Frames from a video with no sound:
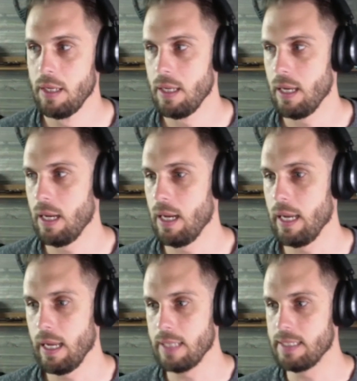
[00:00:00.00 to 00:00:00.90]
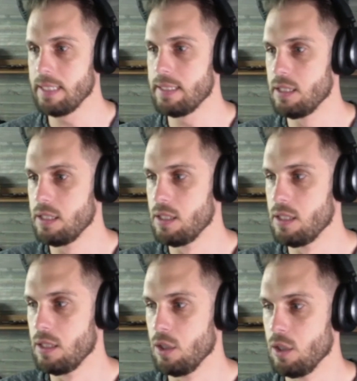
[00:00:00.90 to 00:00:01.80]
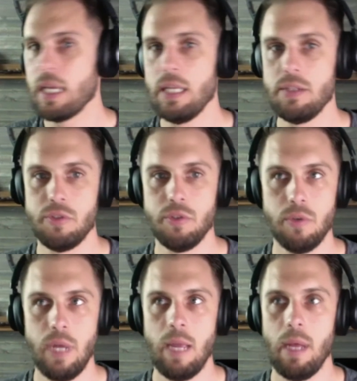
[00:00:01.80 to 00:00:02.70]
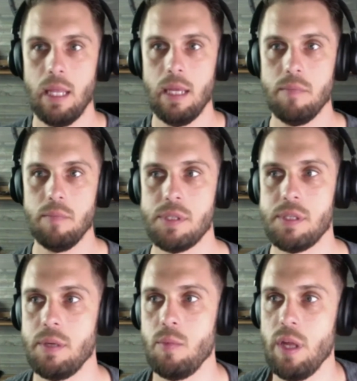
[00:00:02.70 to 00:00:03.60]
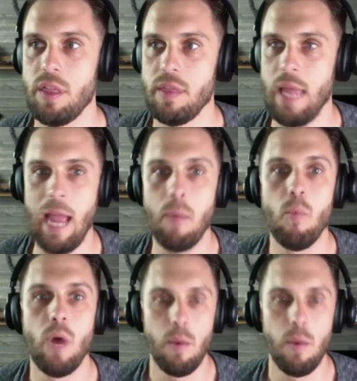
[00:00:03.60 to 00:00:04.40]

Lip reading: I did look into MLMs with Amway when